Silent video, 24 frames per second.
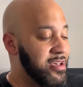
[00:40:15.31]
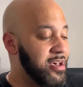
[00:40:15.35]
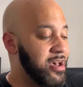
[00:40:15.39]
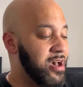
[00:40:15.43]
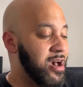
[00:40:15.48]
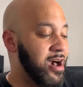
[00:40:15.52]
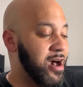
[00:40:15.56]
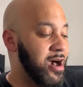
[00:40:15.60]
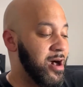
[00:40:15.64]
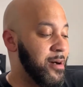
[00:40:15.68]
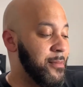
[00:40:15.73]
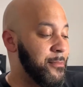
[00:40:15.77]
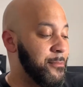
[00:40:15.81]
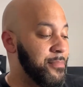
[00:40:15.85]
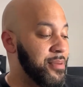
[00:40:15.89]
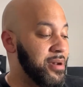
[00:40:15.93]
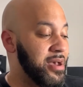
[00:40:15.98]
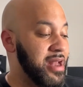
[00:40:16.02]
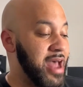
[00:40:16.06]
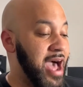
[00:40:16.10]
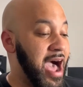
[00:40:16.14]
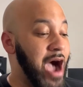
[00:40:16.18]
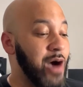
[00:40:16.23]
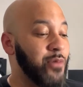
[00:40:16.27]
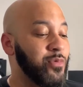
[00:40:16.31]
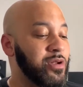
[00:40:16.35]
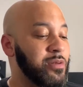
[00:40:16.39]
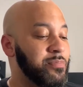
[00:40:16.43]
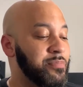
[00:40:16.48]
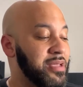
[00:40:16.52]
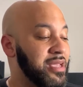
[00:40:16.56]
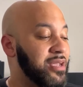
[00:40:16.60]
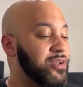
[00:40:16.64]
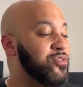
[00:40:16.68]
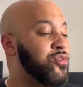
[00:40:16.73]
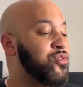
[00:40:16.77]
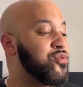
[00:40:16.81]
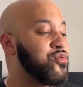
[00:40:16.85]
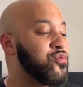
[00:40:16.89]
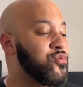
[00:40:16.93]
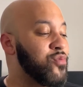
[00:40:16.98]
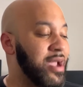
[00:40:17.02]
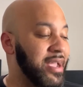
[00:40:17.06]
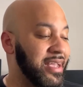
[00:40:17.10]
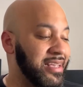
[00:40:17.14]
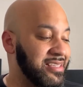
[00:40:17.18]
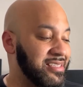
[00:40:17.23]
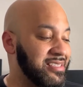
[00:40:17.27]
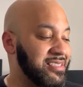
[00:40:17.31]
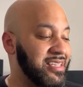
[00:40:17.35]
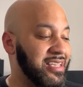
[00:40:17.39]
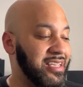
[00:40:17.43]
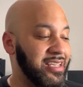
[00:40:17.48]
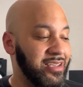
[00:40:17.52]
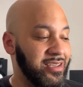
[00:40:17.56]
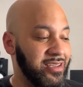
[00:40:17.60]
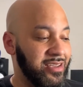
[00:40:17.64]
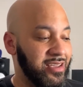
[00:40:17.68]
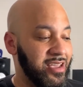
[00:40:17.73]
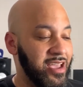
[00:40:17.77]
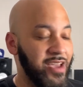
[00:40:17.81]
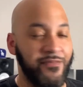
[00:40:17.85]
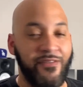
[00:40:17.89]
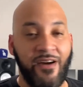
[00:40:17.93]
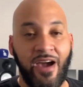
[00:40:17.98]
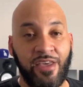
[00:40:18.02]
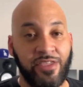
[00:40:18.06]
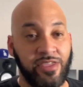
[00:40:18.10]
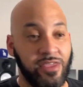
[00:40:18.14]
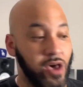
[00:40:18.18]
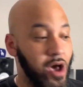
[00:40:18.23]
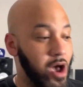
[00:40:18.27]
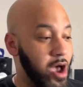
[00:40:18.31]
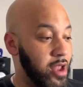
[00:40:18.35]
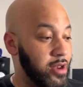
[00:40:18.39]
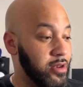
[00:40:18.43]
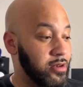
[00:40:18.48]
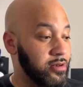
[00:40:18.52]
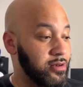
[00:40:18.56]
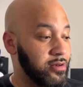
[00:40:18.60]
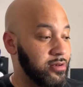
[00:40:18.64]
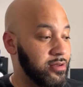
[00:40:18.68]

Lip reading: But I would be crazy if I thought